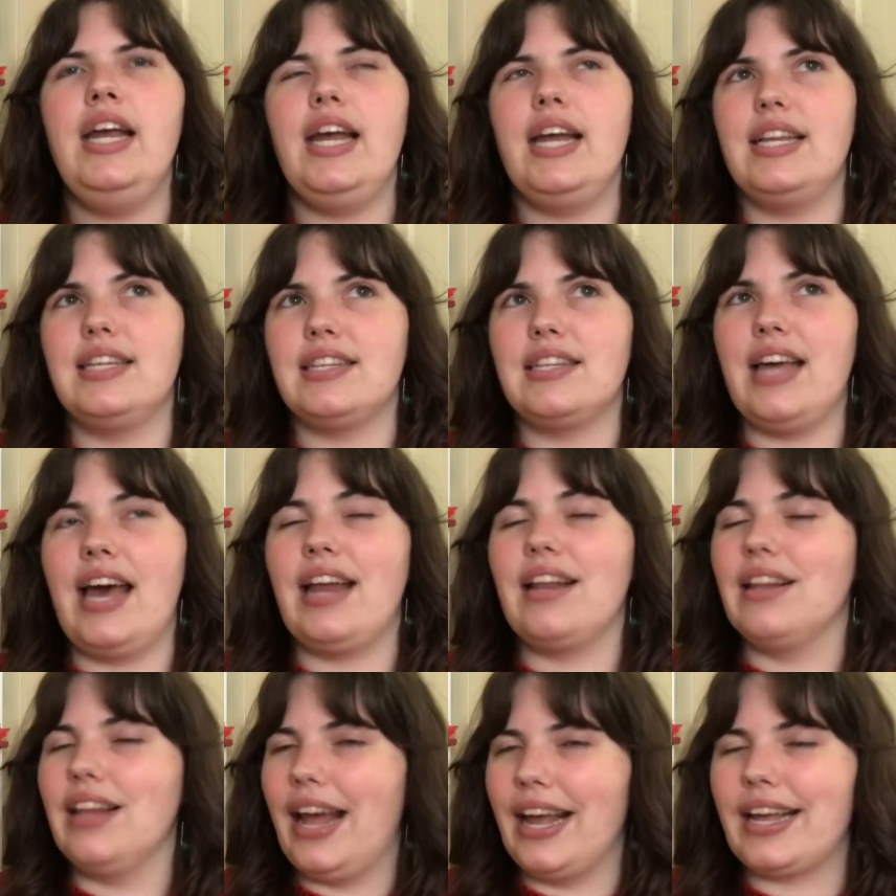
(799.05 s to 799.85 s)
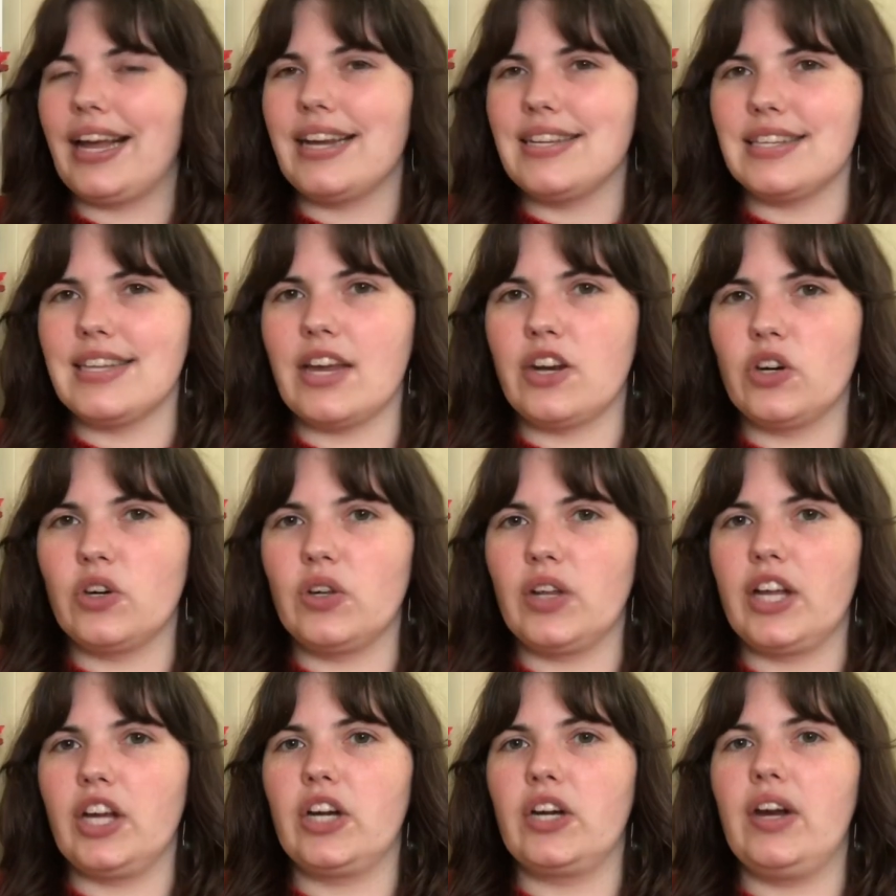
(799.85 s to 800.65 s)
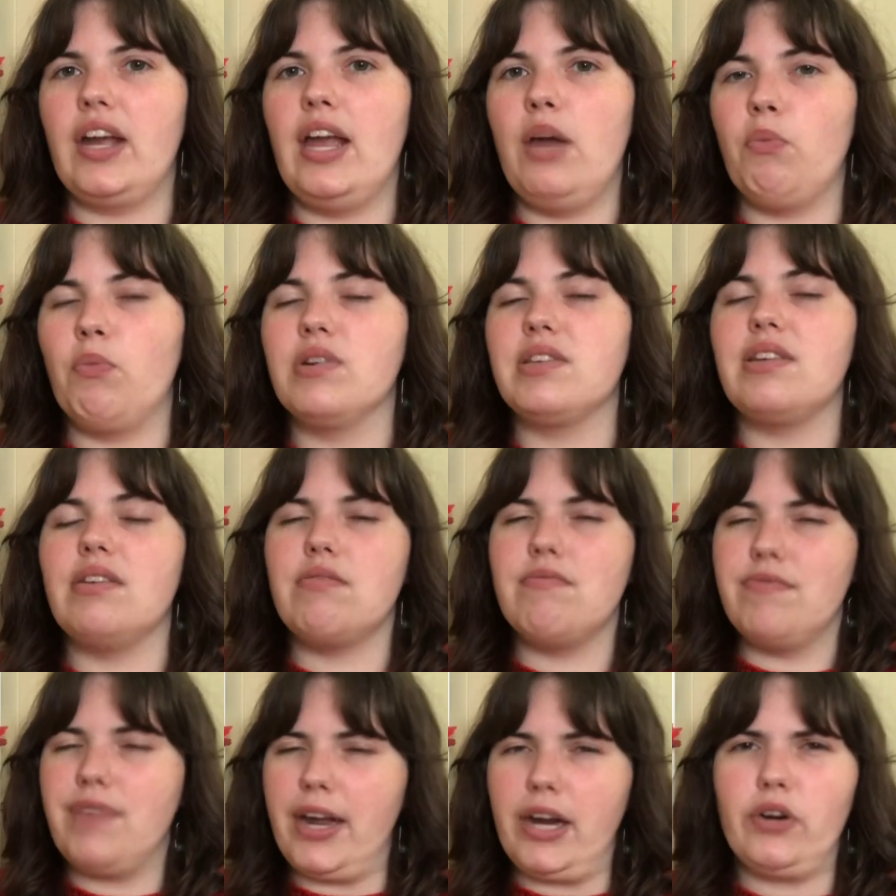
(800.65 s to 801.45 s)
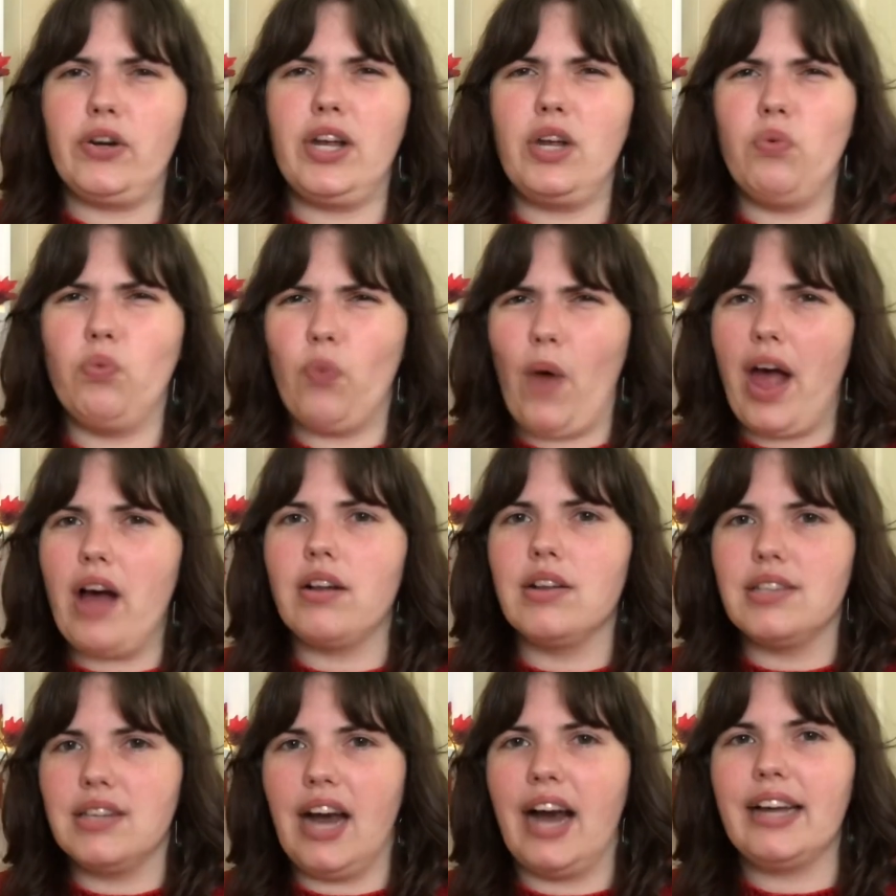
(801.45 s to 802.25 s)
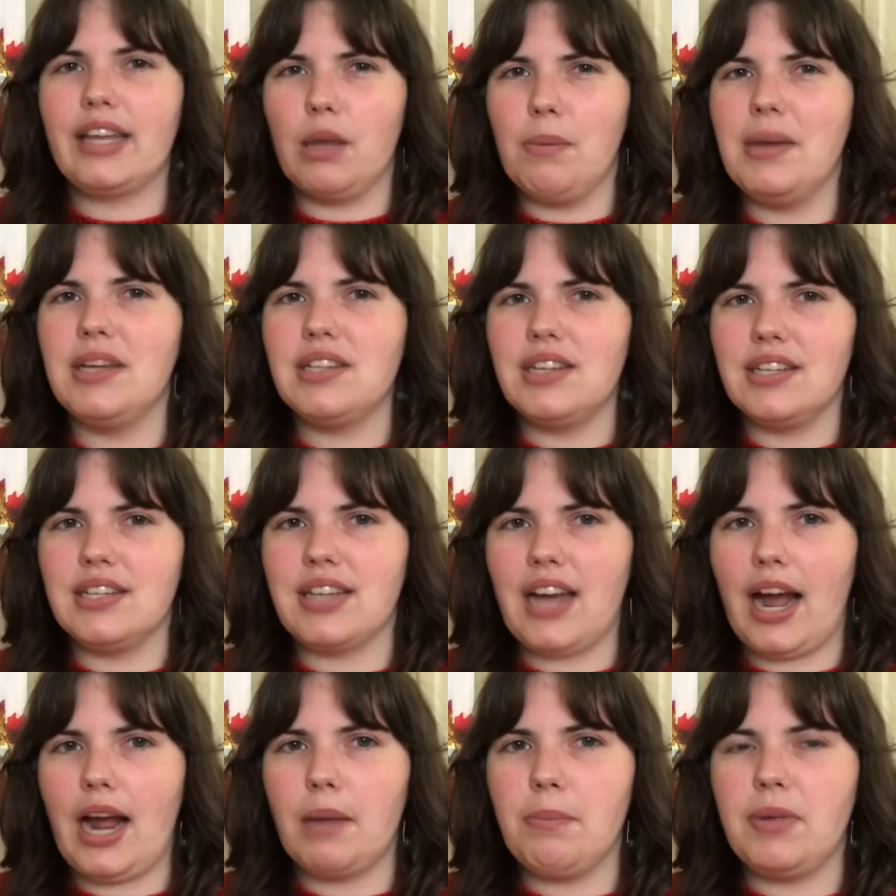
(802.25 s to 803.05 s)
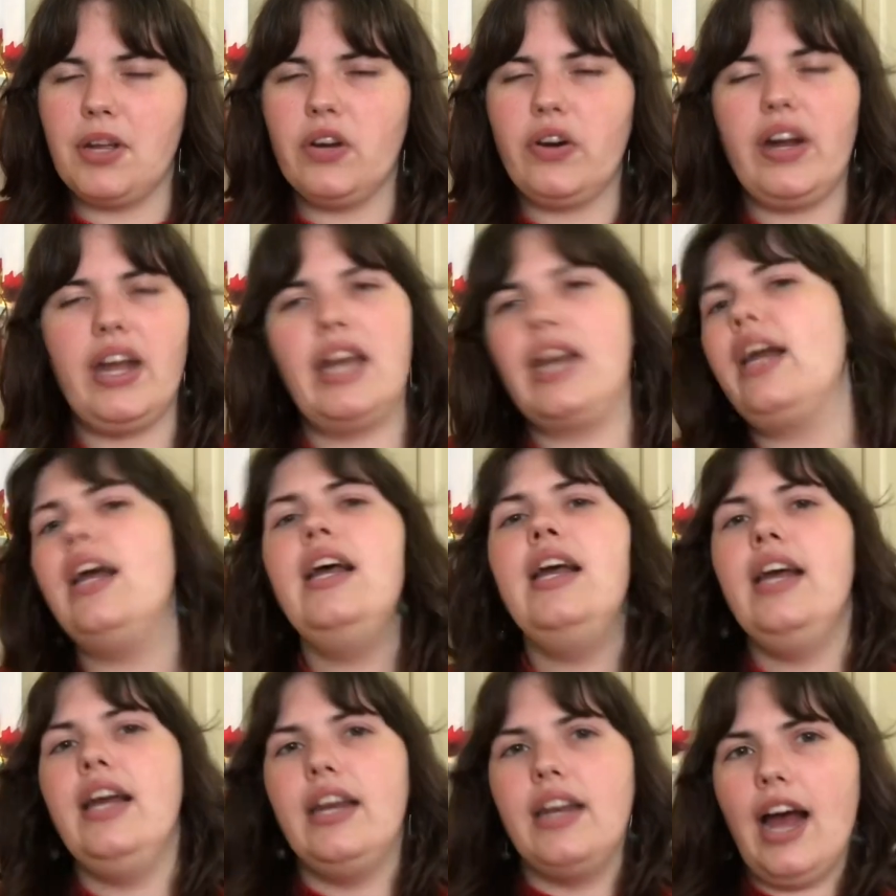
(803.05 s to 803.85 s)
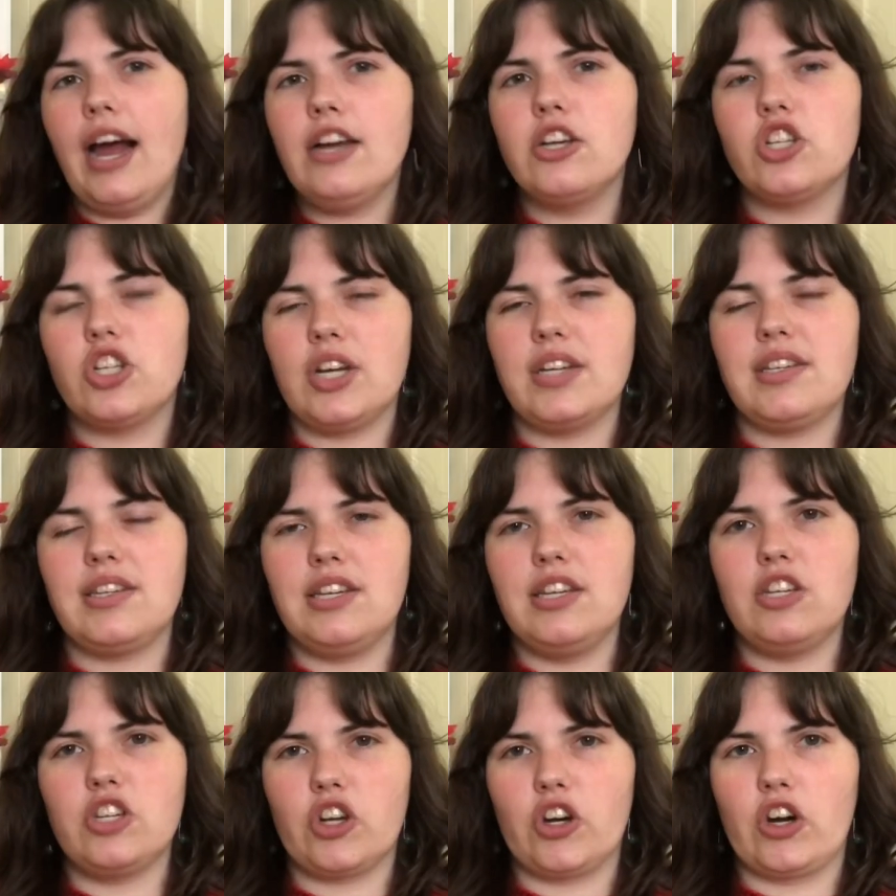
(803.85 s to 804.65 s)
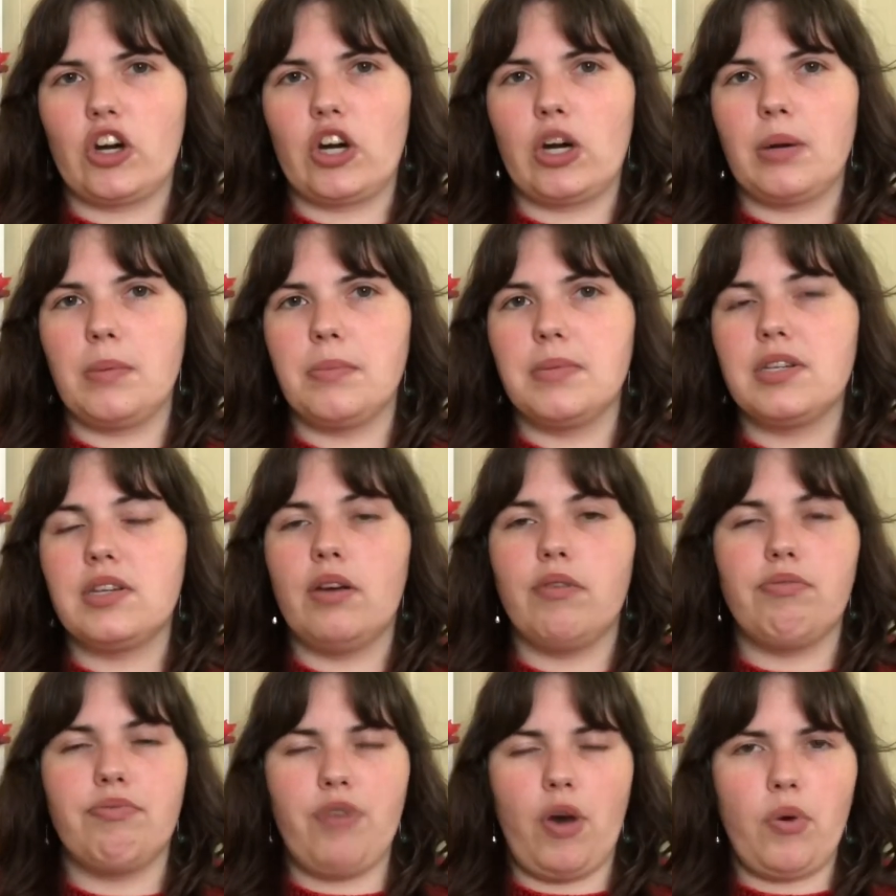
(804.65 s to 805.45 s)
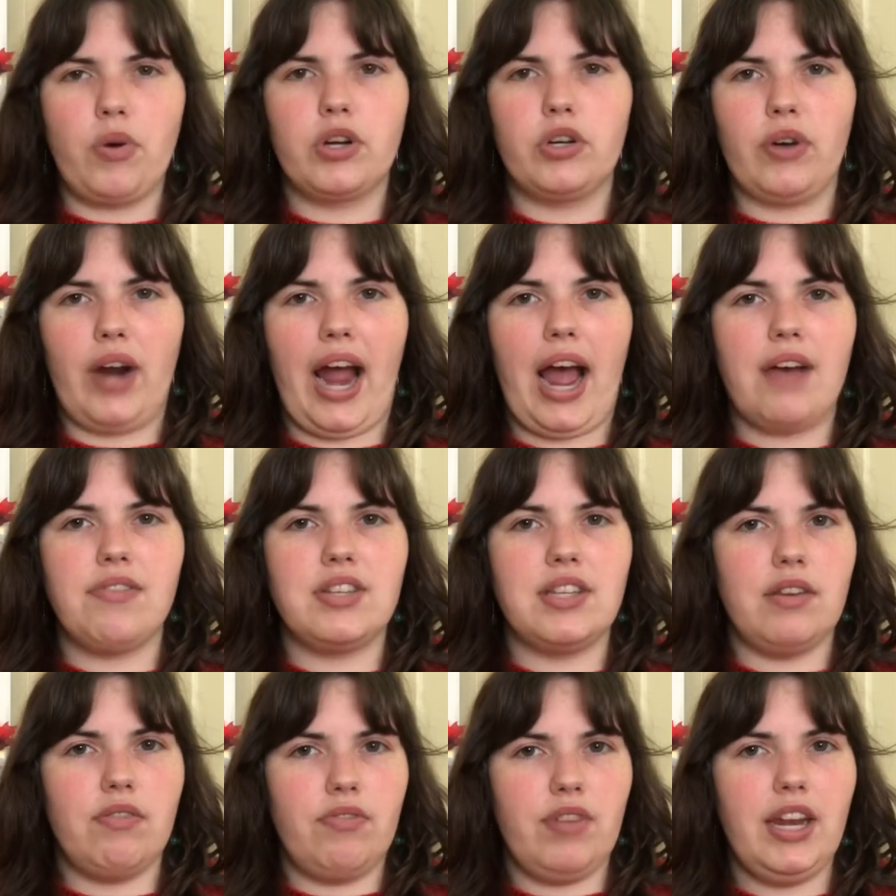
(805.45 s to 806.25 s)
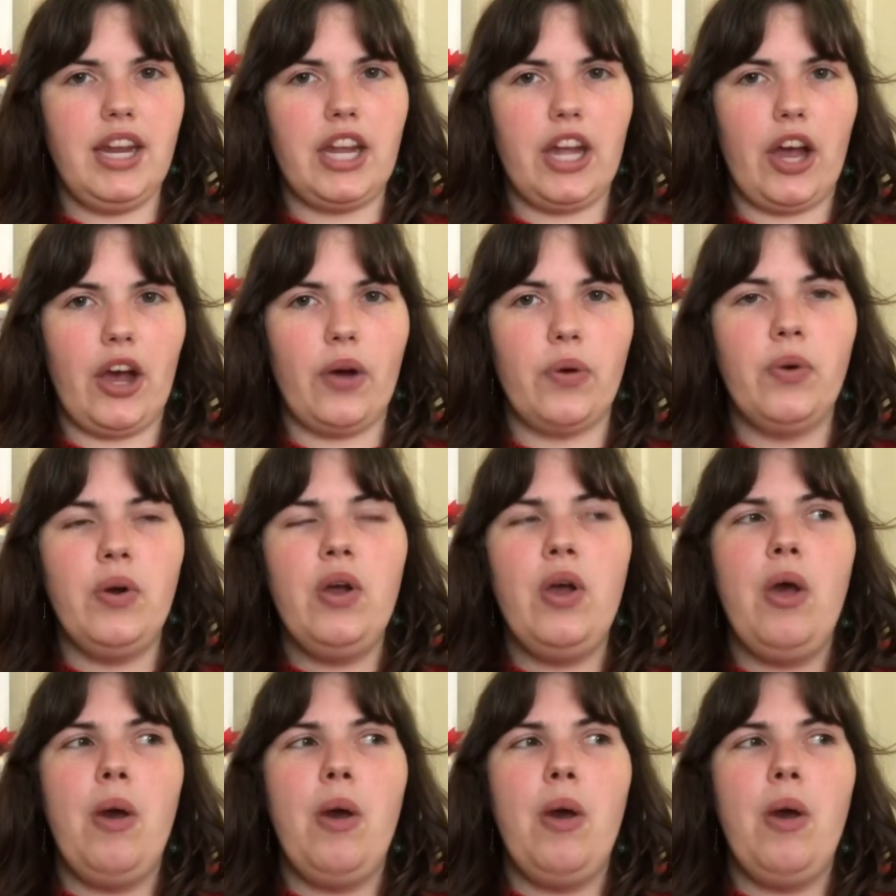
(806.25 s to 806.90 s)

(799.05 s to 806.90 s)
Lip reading: is that, like I said earlier, it was a very well-documented time period, not just in terms of photographs and video,